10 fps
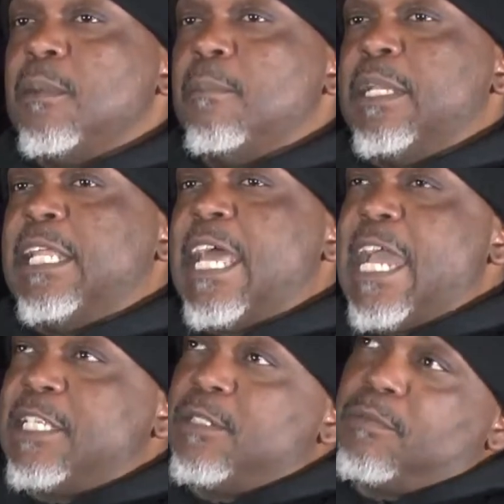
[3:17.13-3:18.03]
But then I
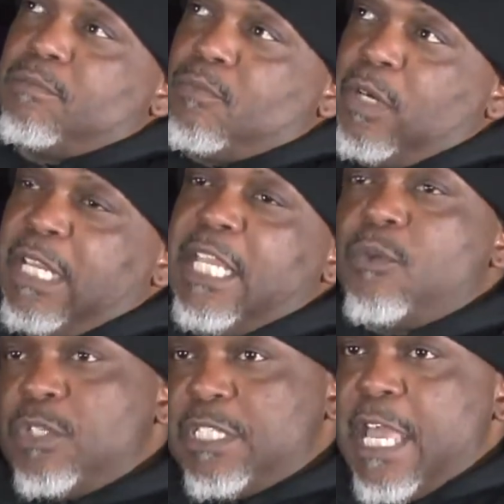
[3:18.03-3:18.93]
had to
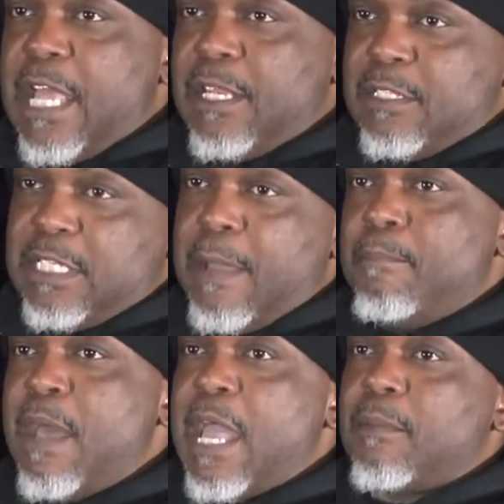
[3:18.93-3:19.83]
relinquish that and
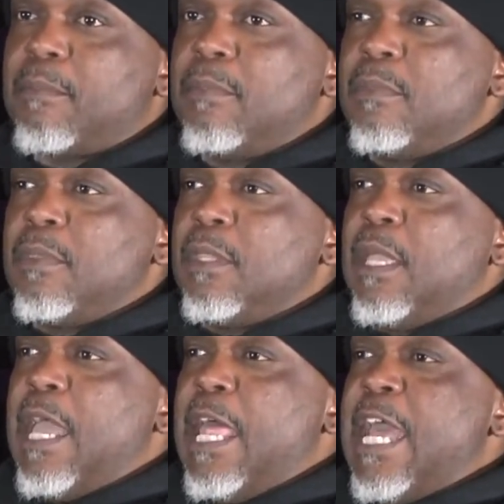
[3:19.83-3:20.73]
step back
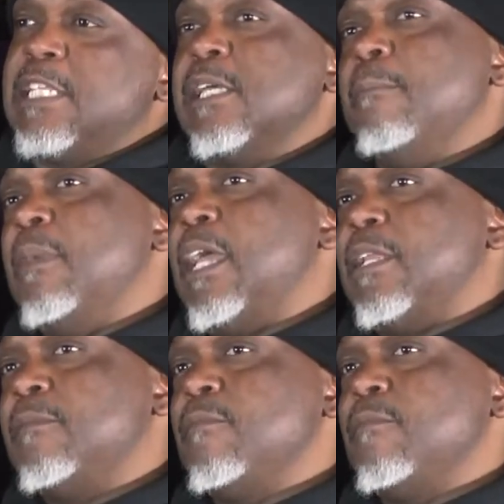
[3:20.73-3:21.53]
and had to admit